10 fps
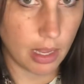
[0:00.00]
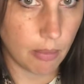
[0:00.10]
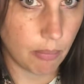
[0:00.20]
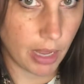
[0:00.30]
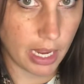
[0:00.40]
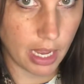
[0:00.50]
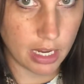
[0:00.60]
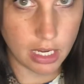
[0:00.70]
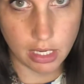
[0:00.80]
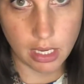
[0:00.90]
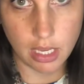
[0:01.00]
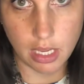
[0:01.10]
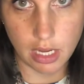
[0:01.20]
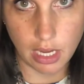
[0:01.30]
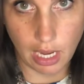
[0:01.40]
biotic
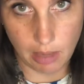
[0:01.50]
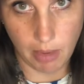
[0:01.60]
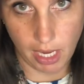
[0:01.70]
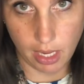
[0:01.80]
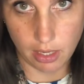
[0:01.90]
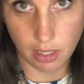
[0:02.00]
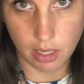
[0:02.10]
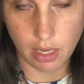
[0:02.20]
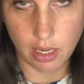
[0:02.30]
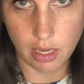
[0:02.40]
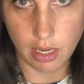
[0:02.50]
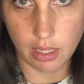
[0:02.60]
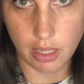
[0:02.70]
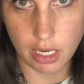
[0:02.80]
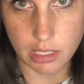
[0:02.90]
and abiotic. And
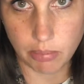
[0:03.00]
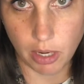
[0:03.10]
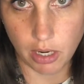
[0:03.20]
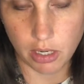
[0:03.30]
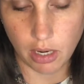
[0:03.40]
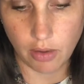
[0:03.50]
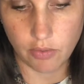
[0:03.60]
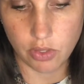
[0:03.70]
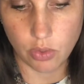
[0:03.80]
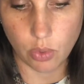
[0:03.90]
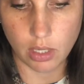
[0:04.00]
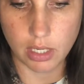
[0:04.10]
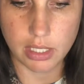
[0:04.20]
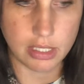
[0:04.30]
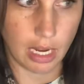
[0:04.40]
that's part of your
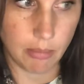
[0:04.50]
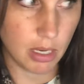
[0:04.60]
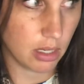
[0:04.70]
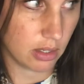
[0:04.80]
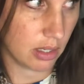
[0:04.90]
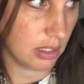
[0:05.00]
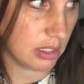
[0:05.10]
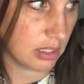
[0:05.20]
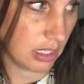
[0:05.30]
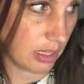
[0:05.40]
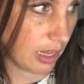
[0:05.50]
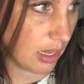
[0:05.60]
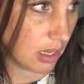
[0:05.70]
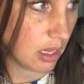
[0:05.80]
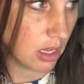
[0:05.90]
assignment. You're gonna see that
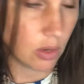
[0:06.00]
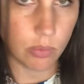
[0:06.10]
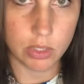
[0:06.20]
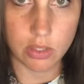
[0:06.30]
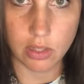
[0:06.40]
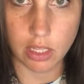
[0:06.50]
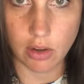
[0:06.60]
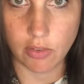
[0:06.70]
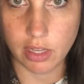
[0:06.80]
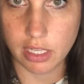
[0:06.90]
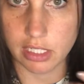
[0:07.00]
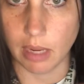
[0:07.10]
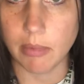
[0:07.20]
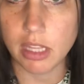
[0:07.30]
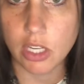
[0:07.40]
when you click over on the
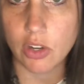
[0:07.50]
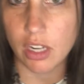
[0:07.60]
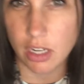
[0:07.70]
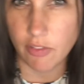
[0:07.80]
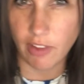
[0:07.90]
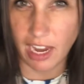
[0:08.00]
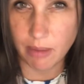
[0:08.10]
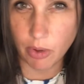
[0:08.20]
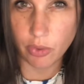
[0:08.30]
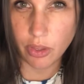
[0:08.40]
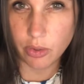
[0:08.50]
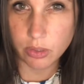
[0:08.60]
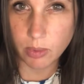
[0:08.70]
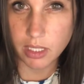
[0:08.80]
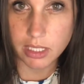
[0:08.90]
assignment, that you're gonna define both of those
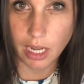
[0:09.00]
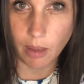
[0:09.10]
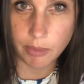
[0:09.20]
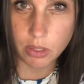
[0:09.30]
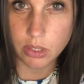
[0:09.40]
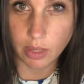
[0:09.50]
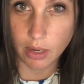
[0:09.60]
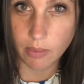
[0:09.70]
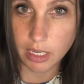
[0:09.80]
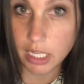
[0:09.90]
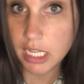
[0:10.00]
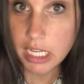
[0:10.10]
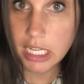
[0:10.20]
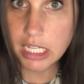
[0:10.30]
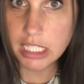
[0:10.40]
words to help you. So I don't wanna
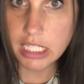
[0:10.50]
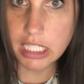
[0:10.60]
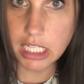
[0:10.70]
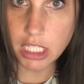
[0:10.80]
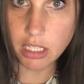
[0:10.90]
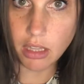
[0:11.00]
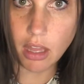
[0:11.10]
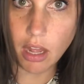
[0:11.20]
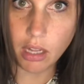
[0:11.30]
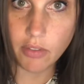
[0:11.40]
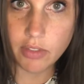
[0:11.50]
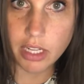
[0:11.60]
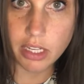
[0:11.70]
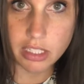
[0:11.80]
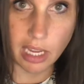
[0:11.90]
steal all of the
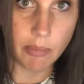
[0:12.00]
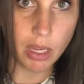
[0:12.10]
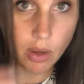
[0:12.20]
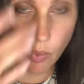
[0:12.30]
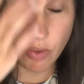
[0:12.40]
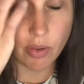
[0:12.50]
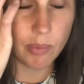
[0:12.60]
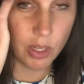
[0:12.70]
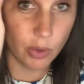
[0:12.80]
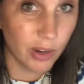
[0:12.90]
excitement away from you